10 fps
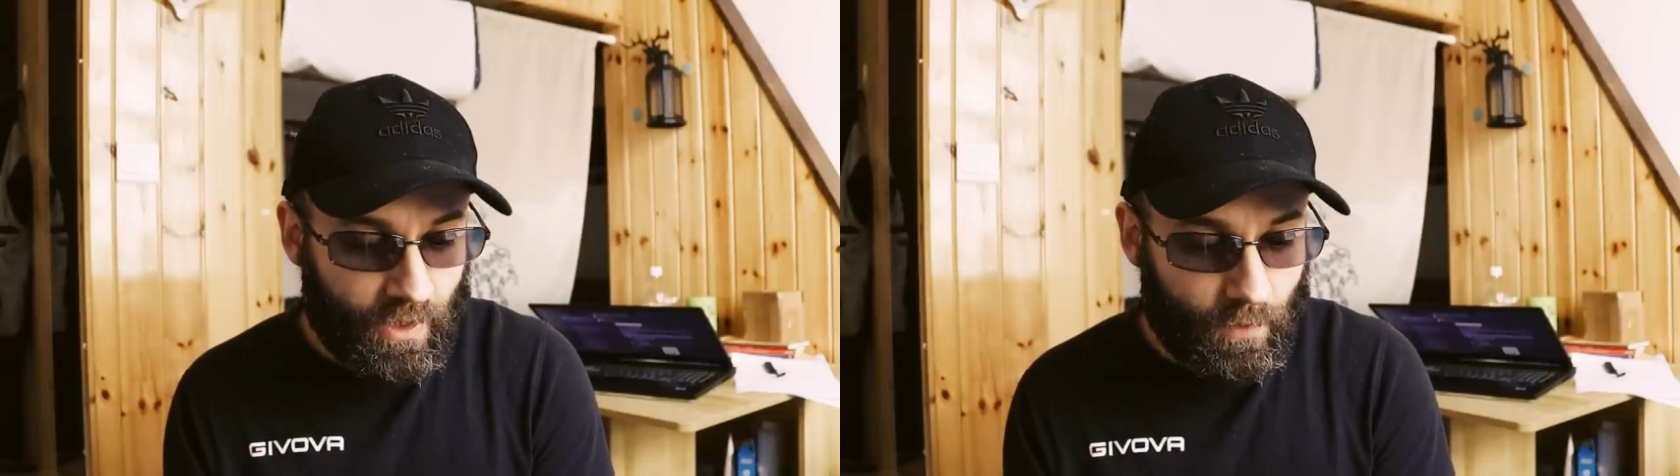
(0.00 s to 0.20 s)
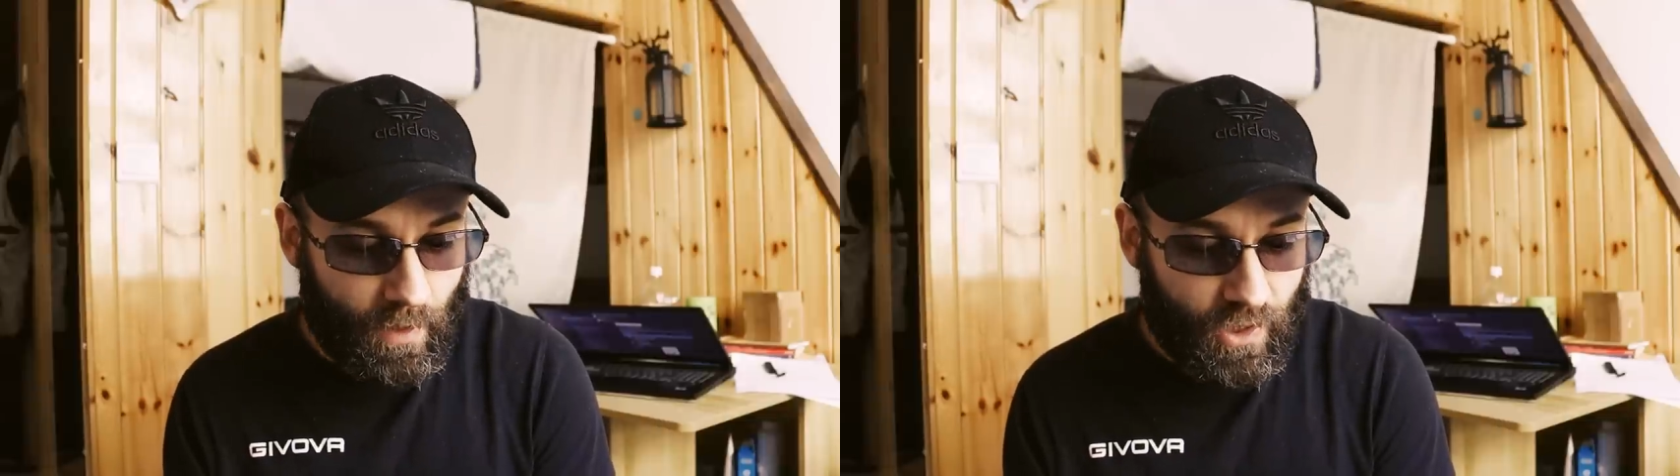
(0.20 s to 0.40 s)

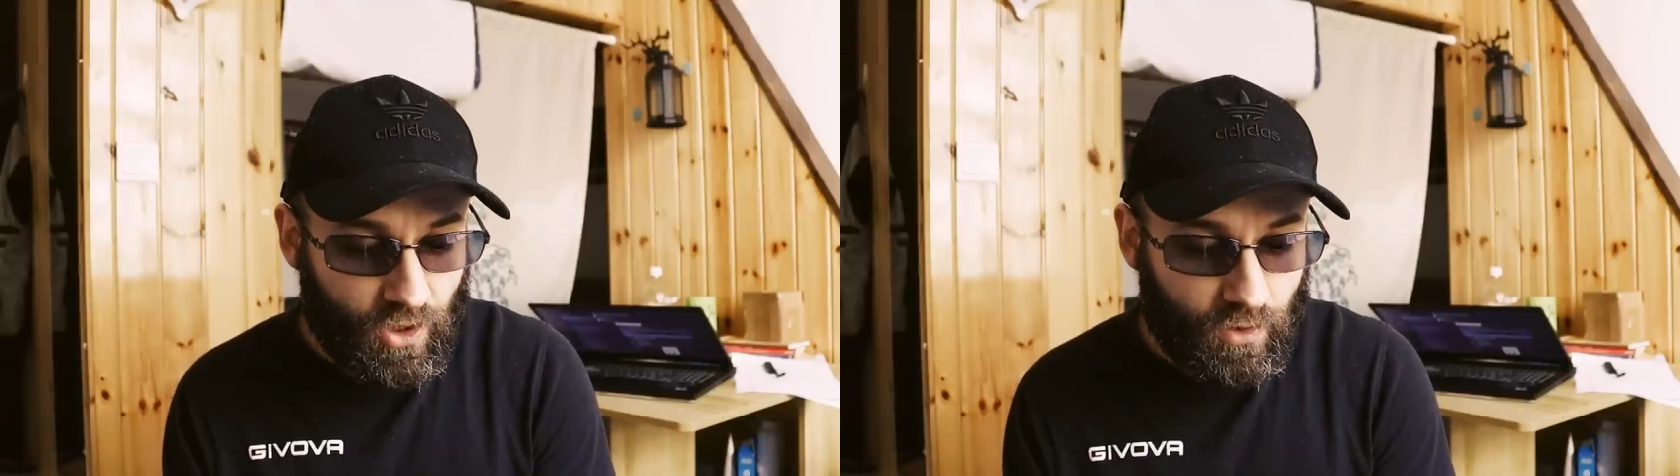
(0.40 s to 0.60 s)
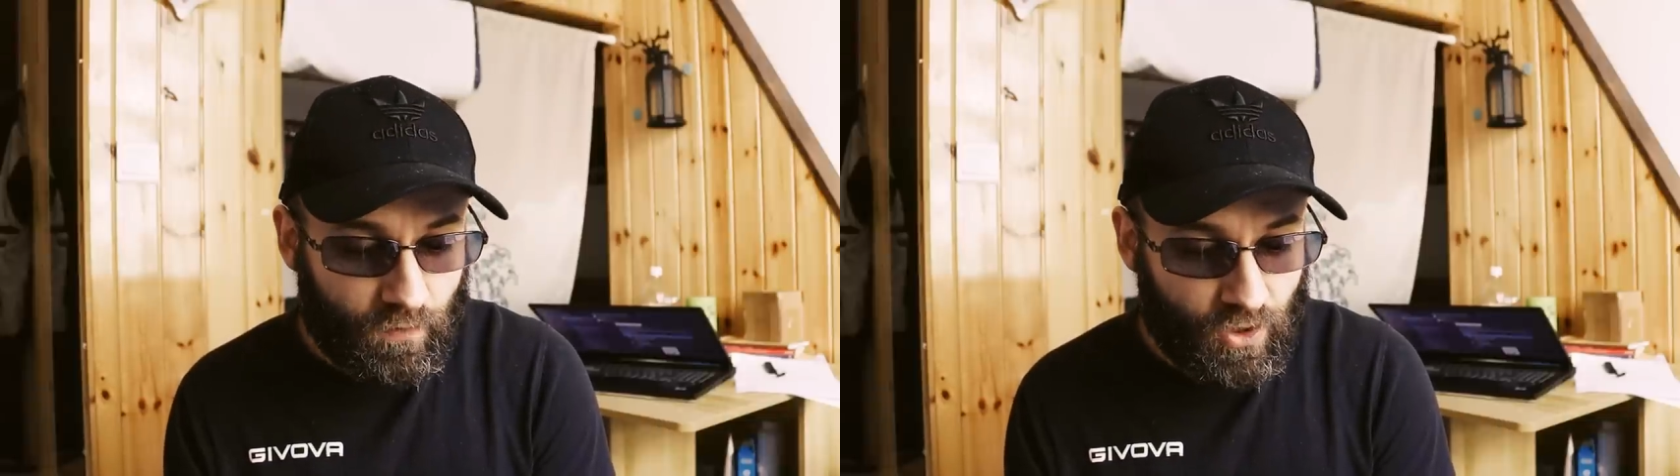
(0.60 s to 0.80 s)
The
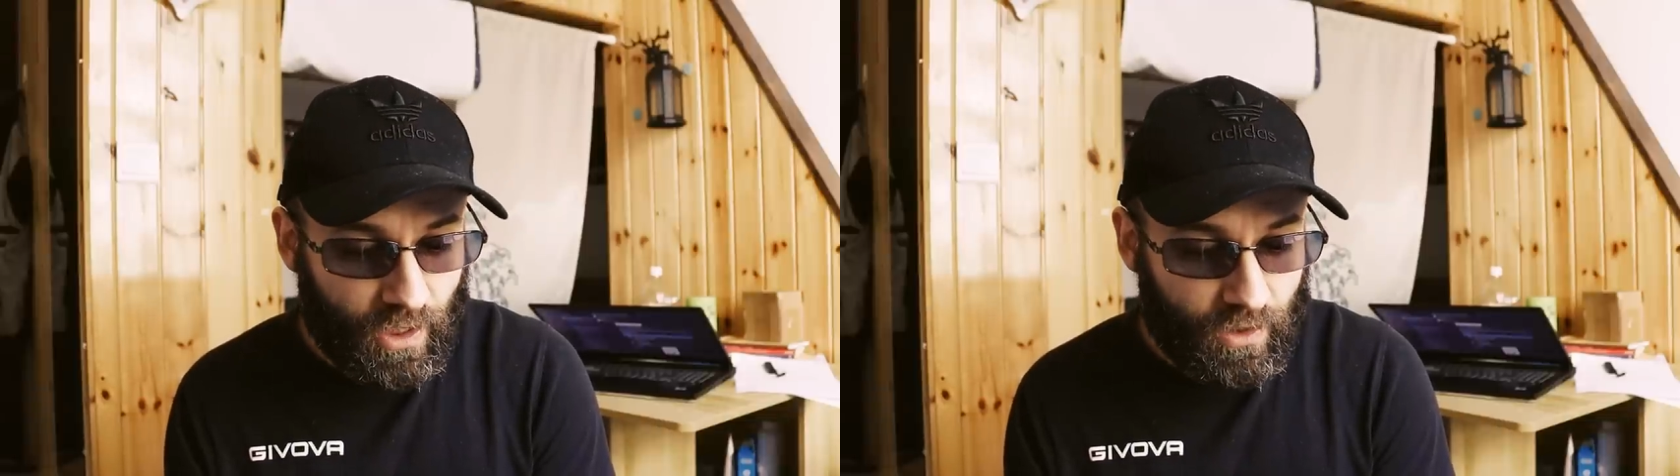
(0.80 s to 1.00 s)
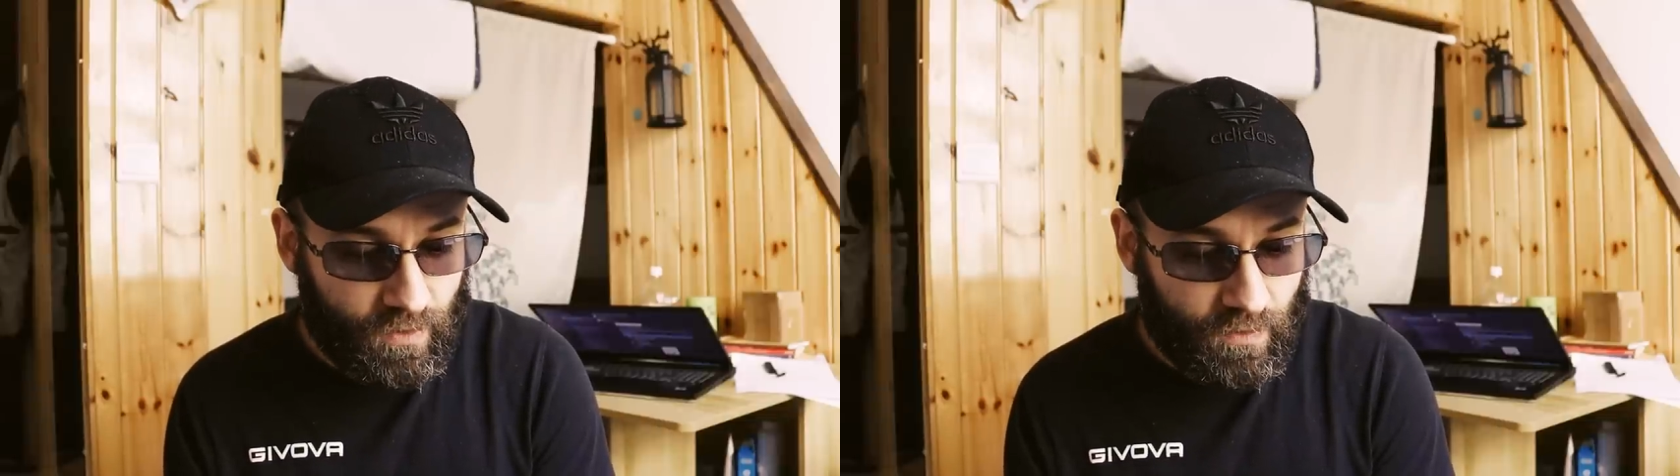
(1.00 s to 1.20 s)
mention of
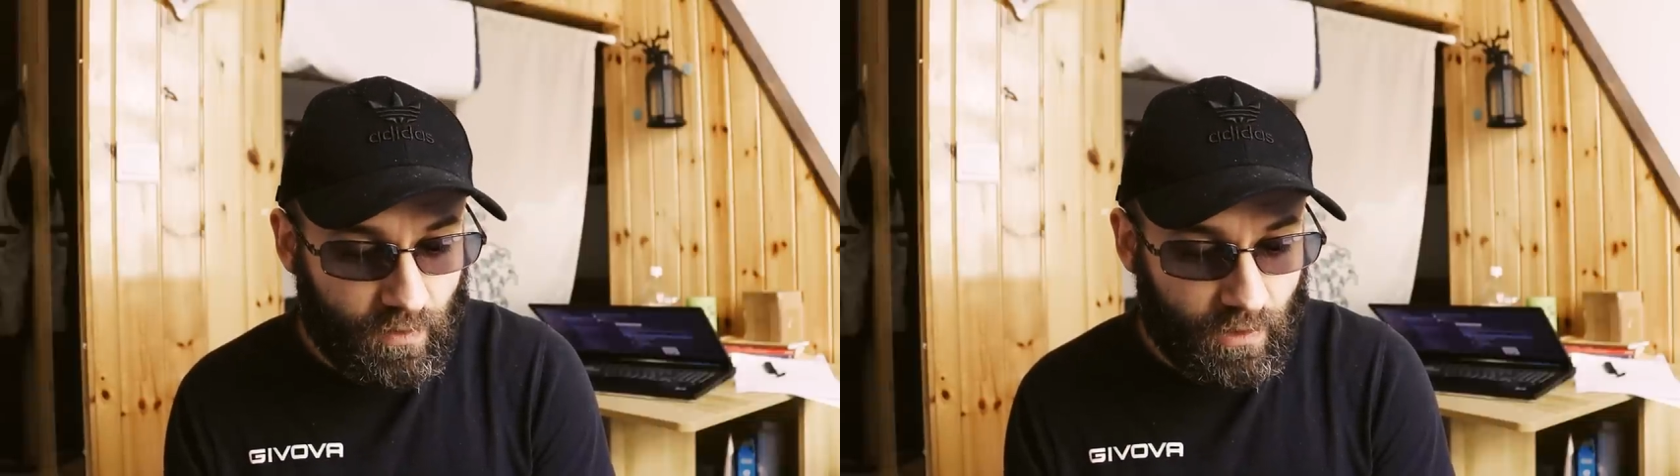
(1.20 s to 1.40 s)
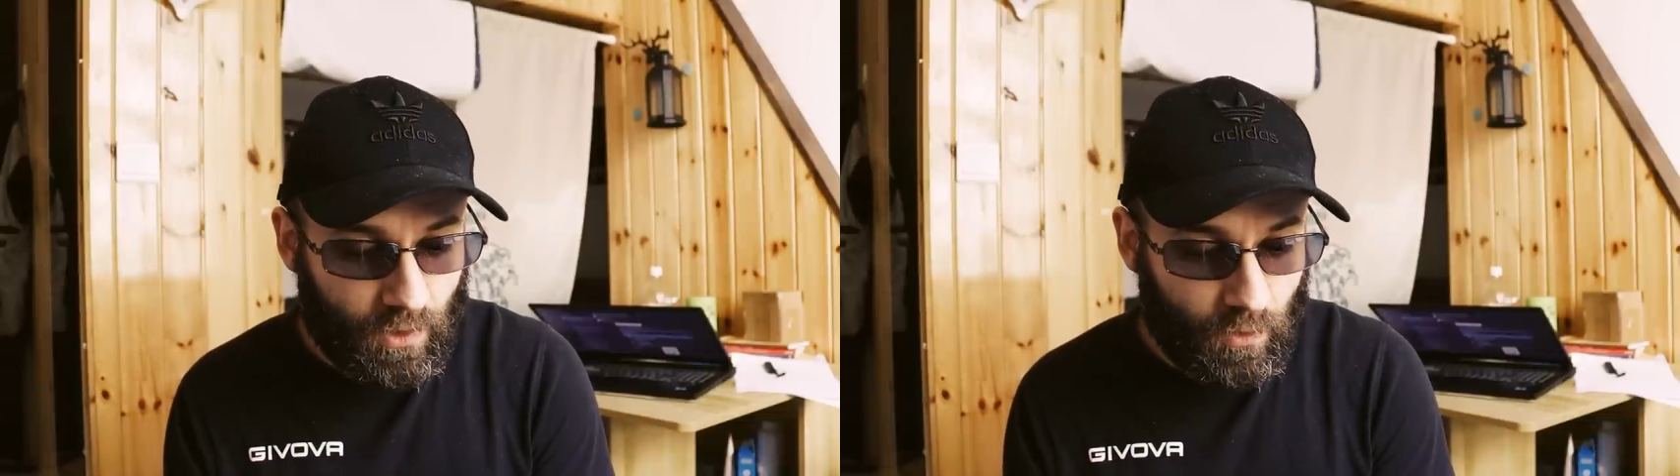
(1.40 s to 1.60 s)
changes to
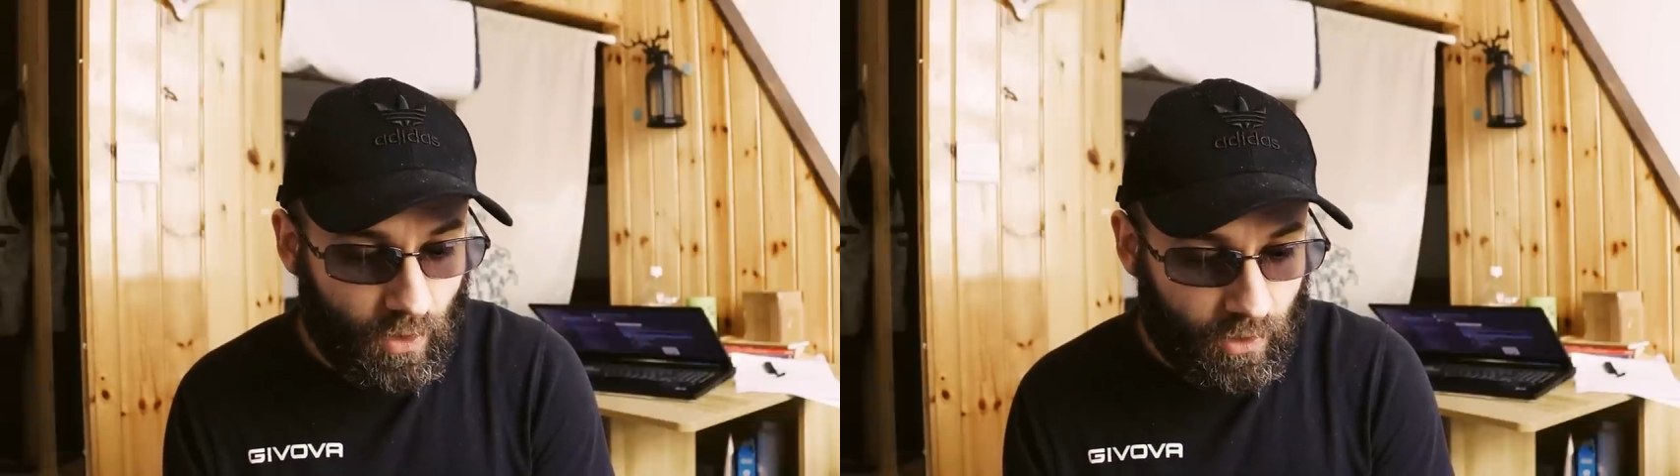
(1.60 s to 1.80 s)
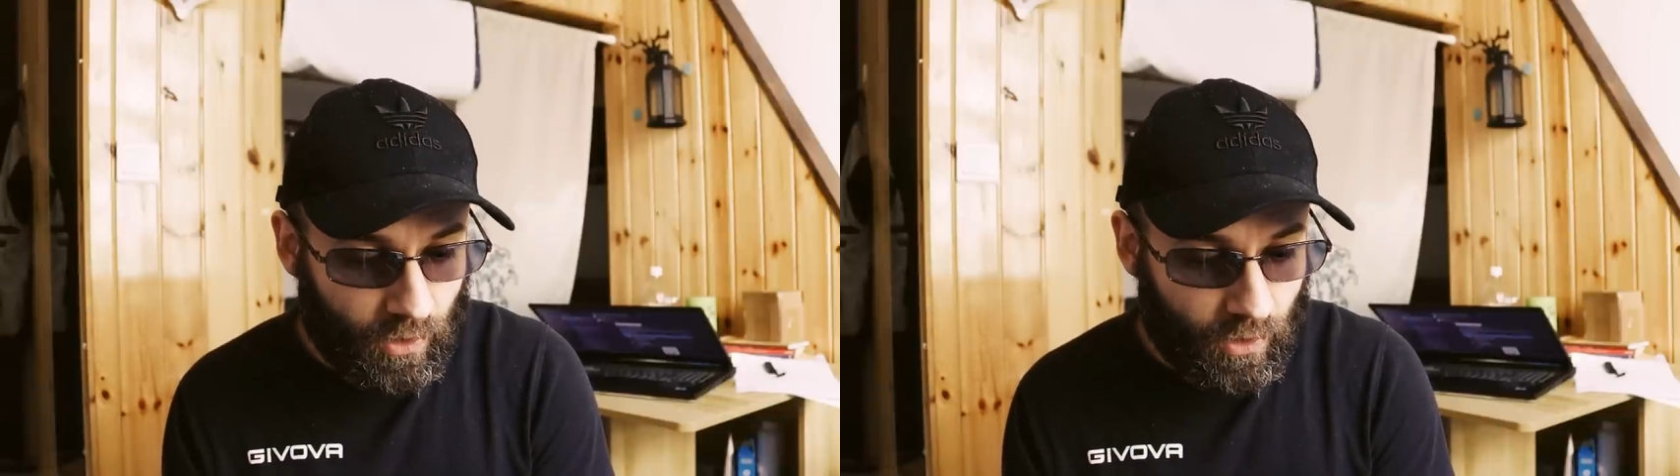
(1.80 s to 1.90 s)
the QR